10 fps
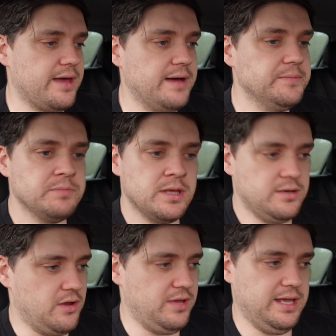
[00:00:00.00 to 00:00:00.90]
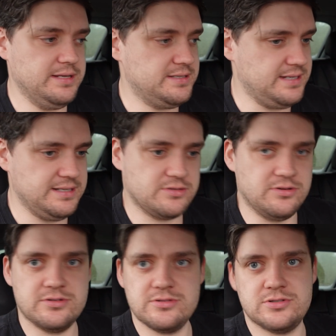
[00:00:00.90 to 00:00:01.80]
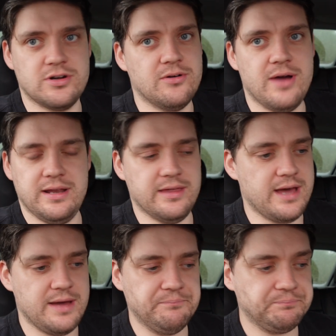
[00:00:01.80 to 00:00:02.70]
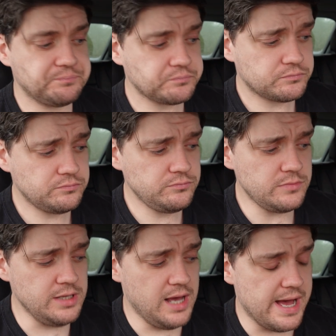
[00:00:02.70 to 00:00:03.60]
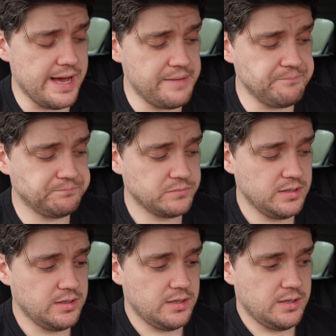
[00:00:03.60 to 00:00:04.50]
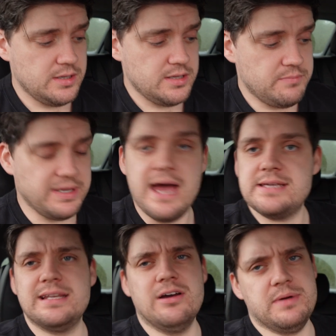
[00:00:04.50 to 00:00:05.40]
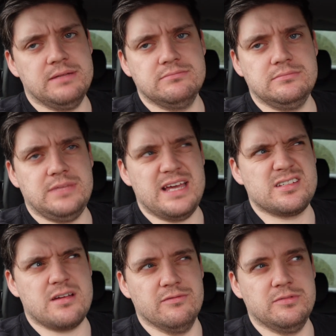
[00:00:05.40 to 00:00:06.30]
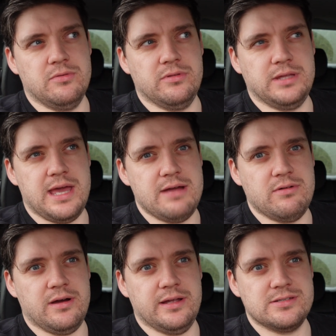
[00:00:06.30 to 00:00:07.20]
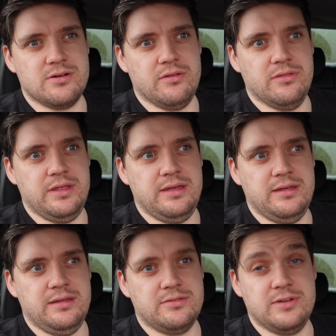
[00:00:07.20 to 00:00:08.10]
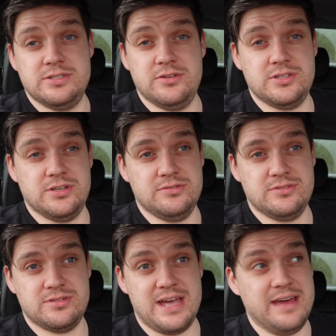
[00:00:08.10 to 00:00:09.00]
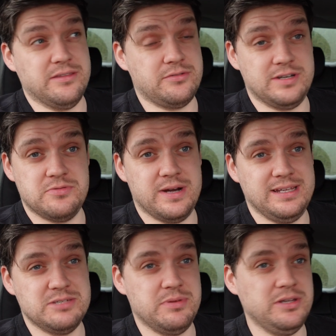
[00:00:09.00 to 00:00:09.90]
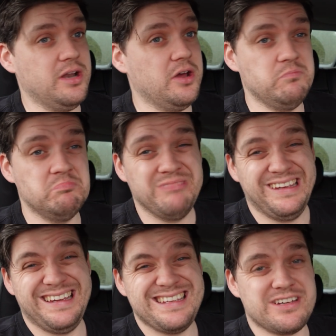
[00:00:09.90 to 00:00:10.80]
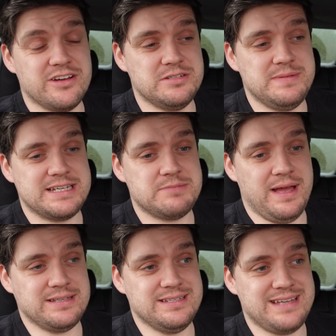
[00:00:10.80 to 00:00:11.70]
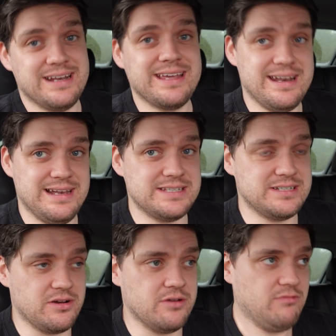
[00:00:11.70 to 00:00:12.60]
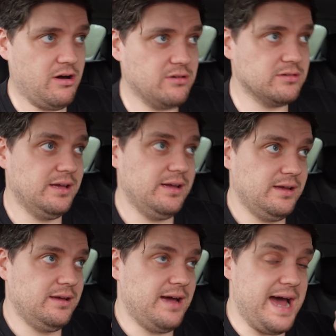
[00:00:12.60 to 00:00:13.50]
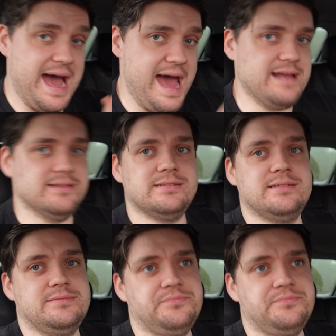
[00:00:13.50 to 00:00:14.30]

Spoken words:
that. No heated seats, cruise control, any of that. But yeah, it's a little bit less comfortable than the air ride on the 322s and the 320s. But, you know, it's kind of to be expected. And again, less to go wrong. And